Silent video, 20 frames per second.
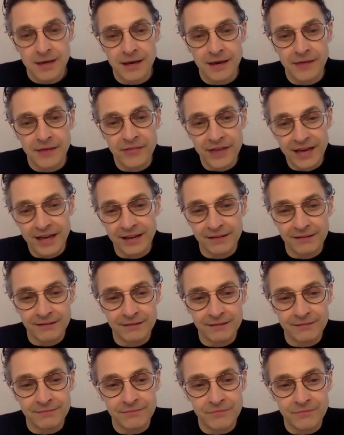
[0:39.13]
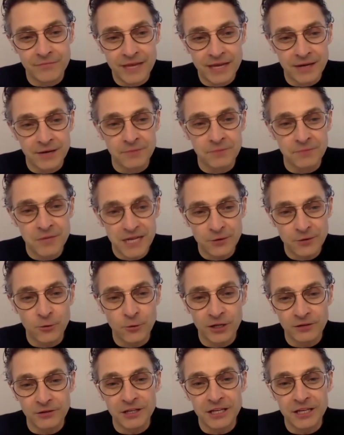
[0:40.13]
And then they
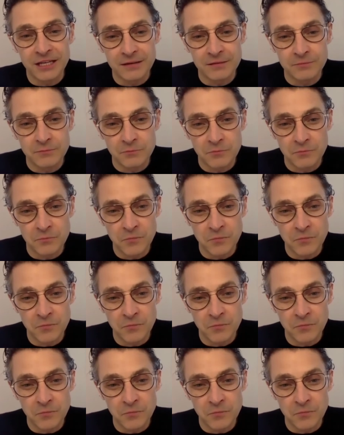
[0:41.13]
quickly